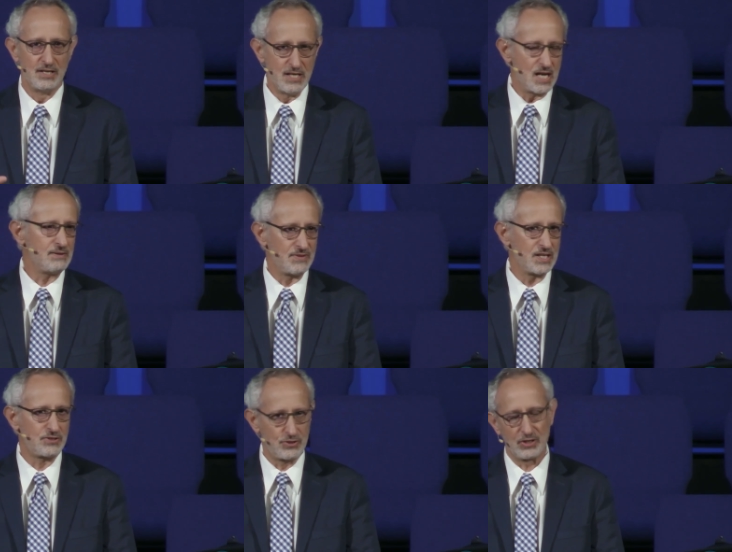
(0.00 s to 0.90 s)
None of
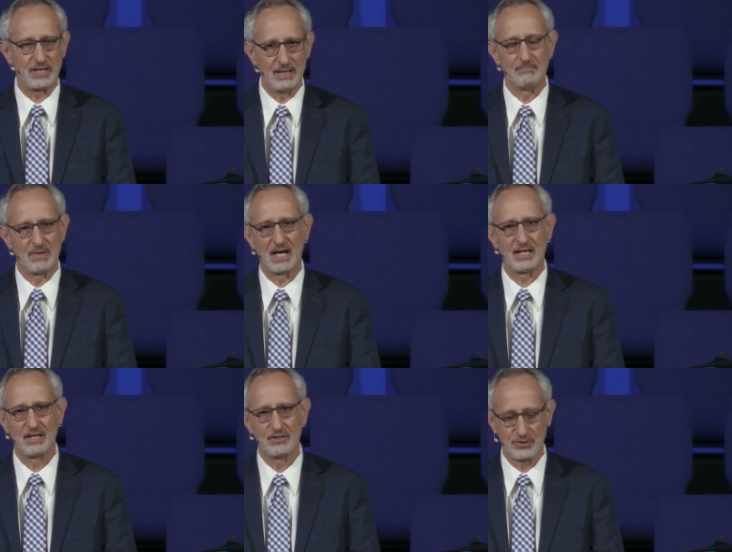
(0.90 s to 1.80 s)
this took him
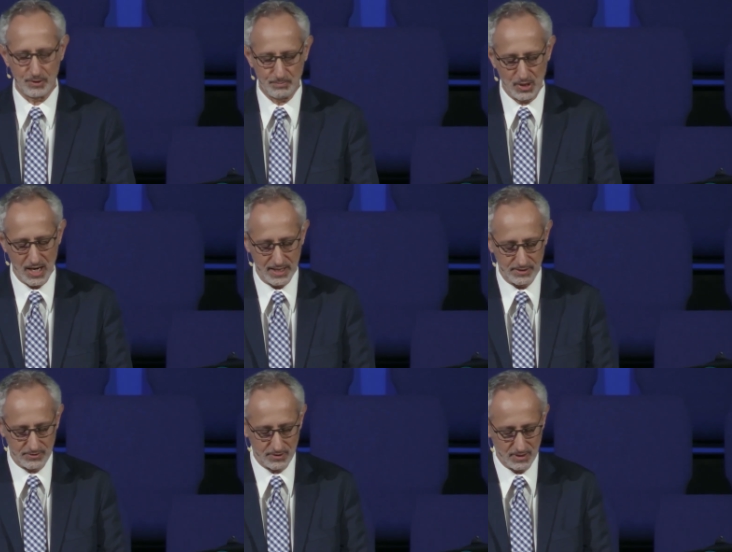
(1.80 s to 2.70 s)
by
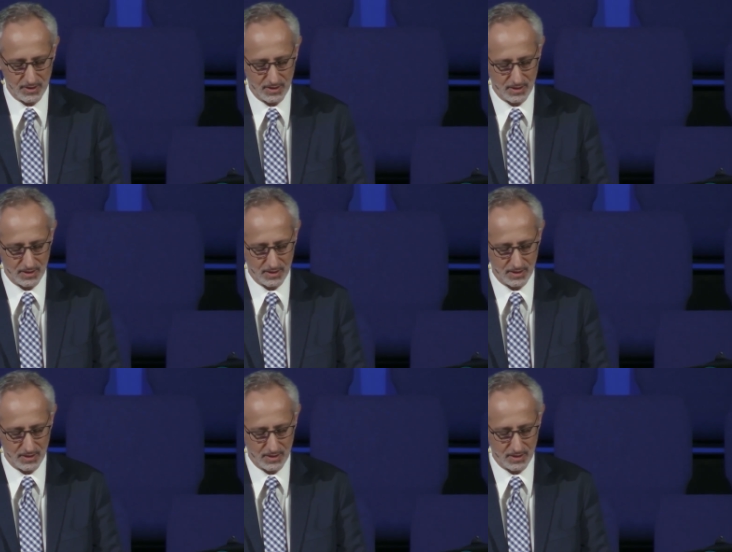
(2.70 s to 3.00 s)
surprise.